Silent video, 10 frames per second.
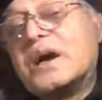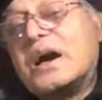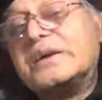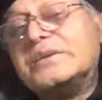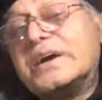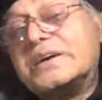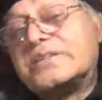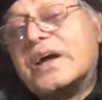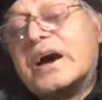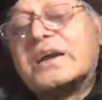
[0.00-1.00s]
I date
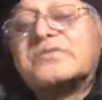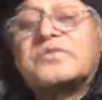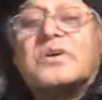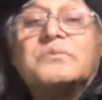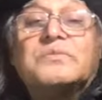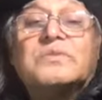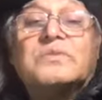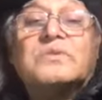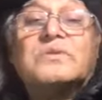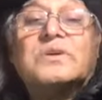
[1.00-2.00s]
that from
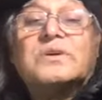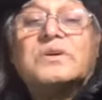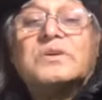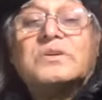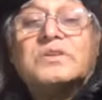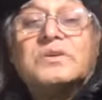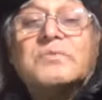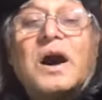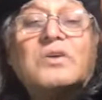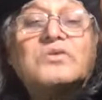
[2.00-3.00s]
the
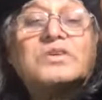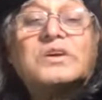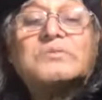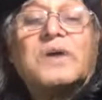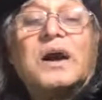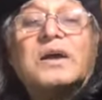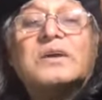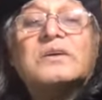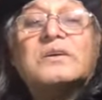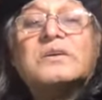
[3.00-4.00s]
mounting
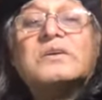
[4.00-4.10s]
by